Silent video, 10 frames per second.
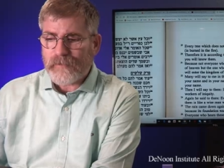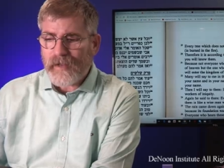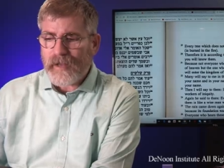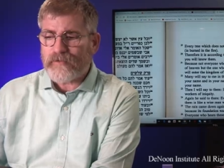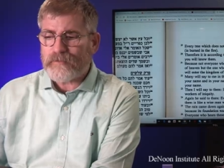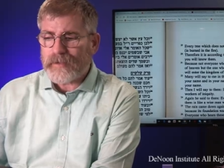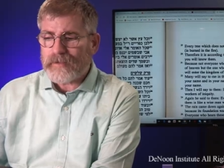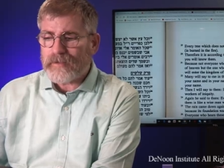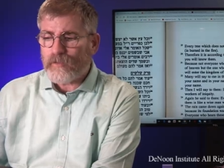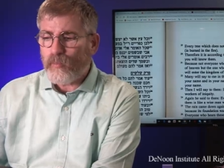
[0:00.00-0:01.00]
of heaven,
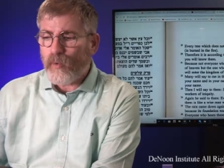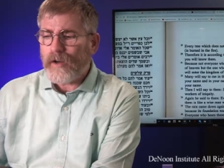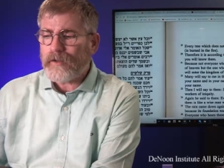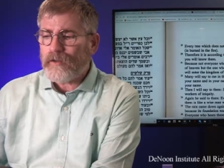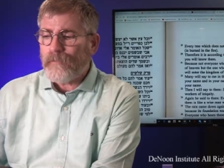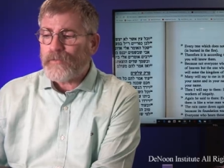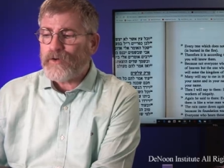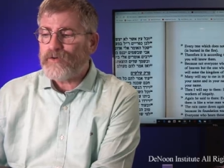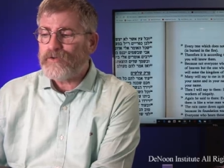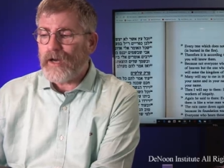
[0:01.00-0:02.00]
but the one
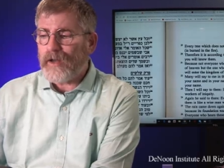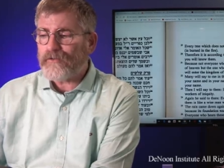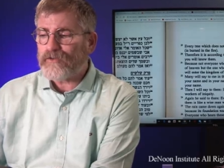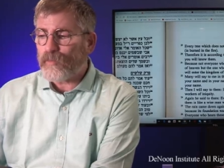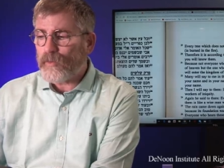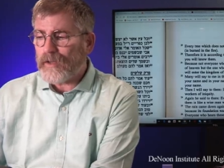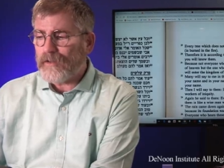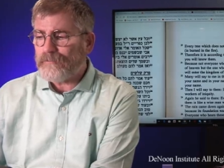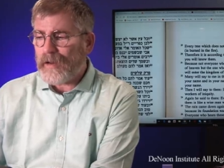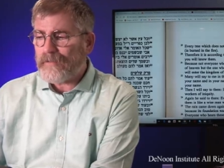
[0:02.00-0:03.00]
who does the will
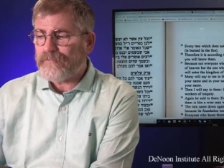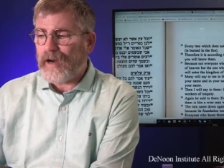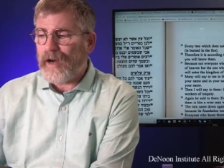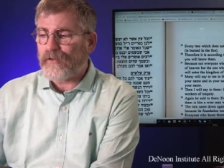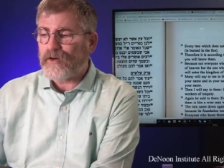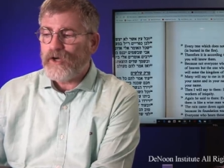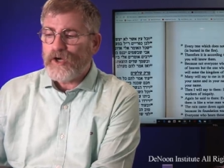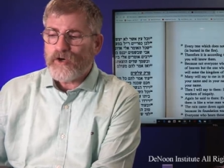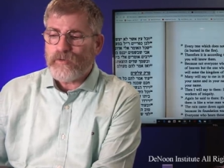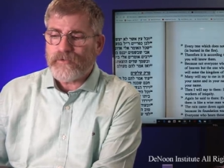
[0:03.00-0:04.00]
of my Father
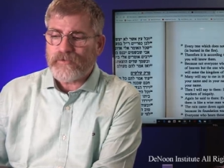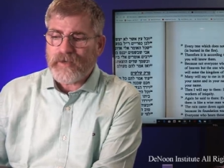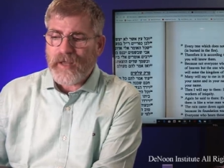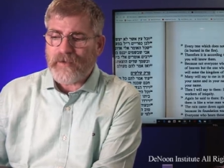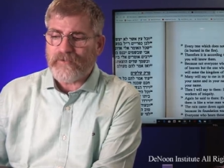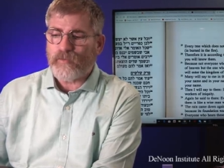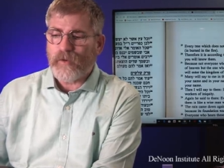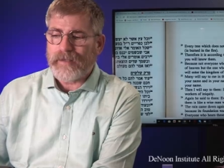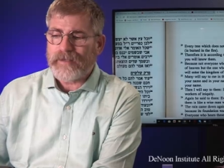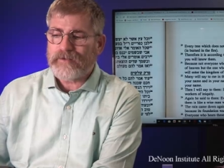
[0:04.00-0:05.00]
who is in heaven
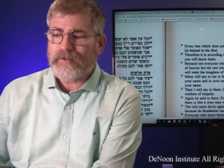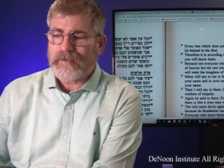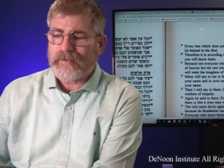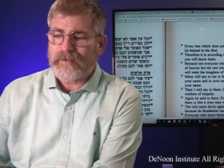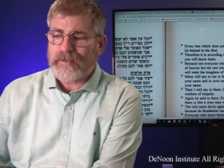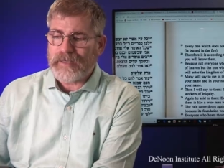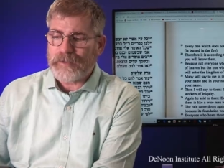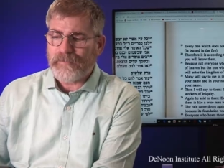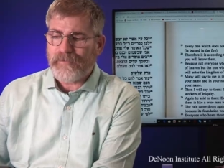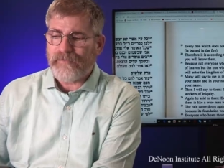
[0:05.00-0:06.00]
will enter in the
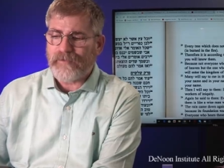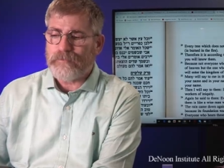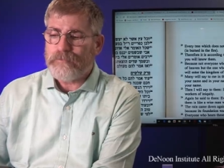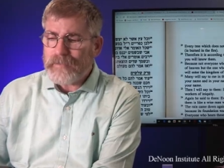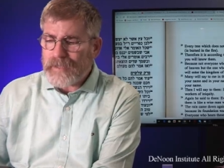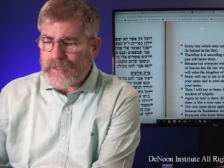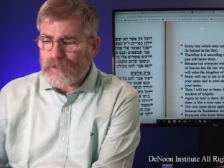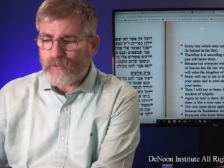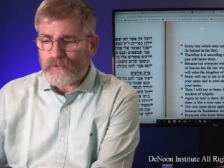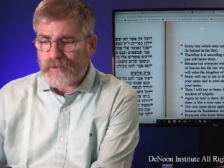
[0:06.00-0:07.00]
kingdom of heaven. Many
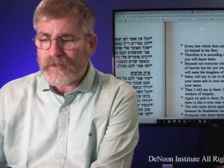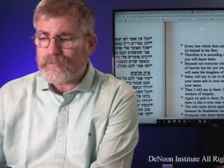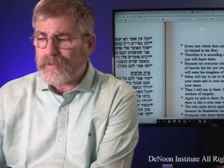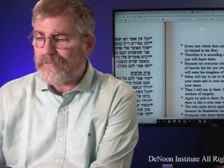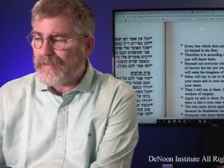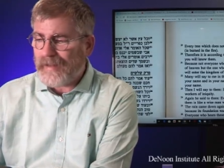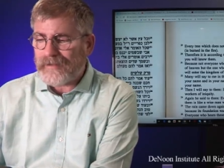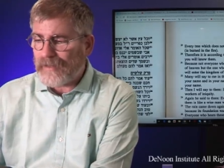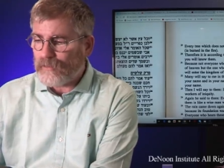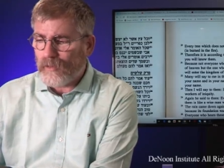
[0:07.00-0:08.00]
will say to me in that
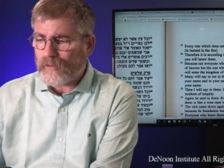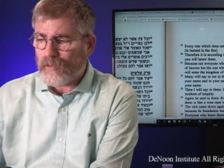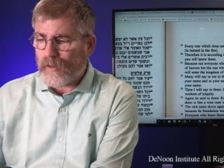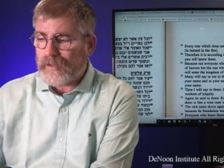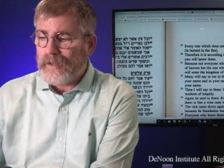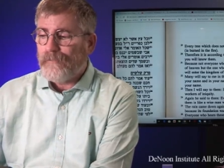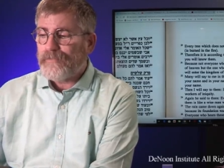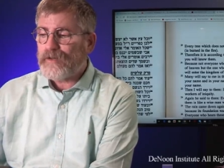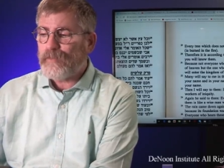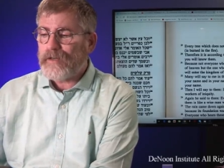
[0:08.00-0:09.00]
day, Lord, Lord,
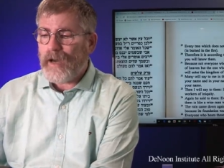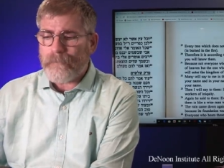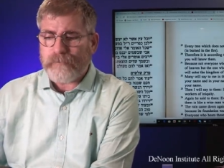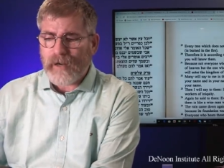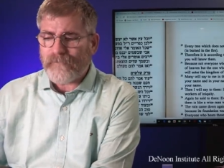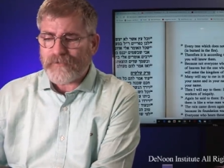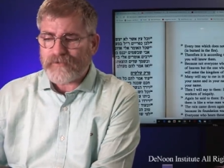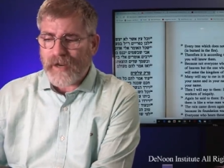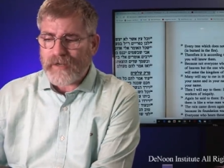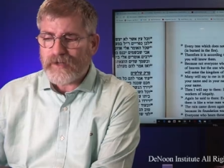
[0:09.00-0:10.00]
did we not
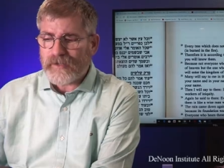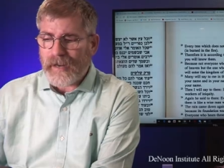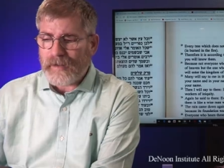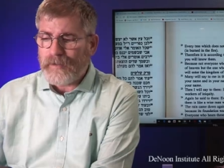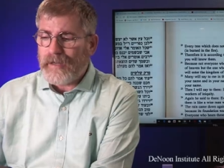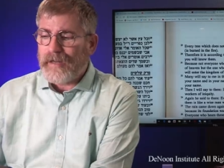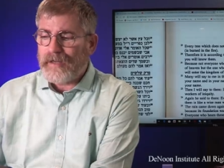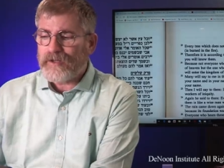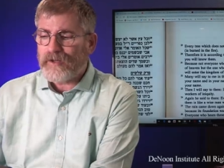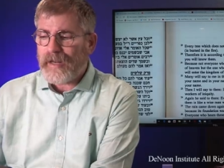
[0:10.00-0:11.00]
prophesy in your name, and
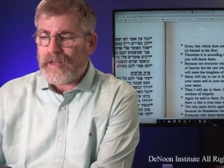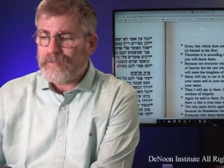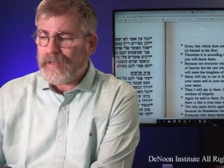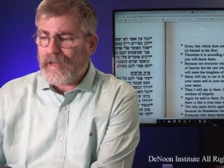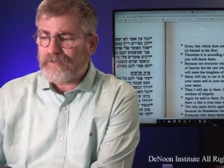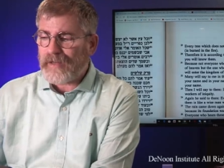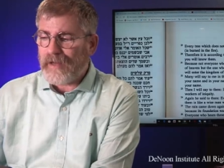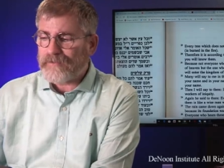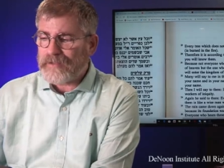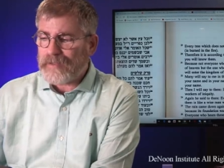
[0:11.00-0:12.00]
in your name cast
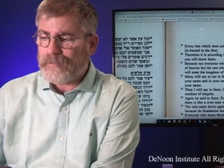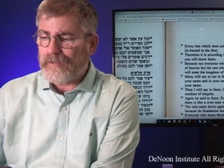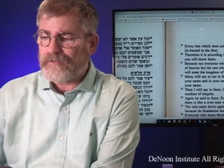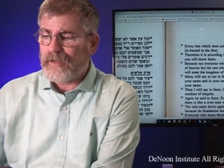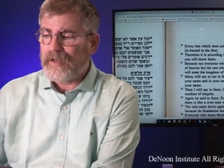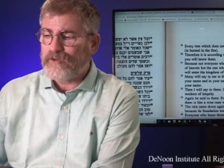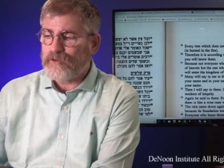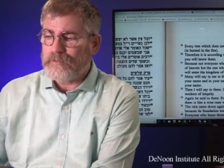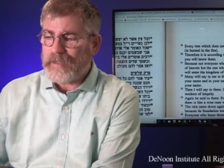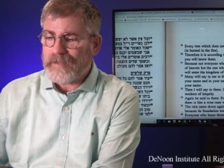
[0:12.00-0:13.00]
out demons, and
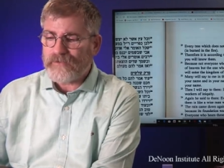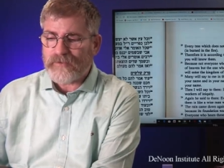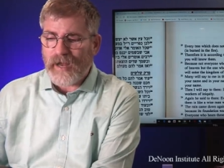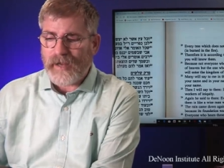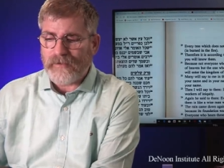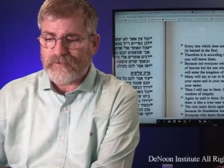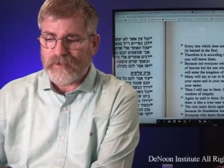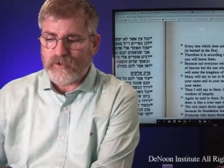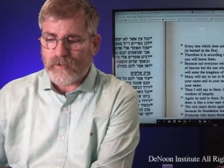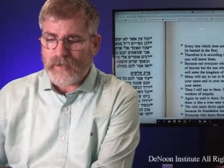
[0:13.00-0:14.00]
do many signs
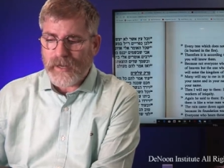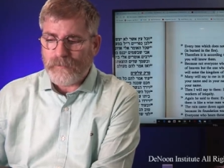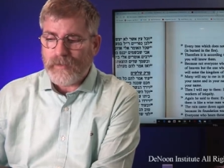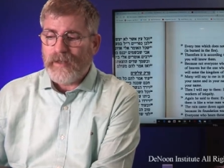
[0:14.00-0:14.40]
in your name?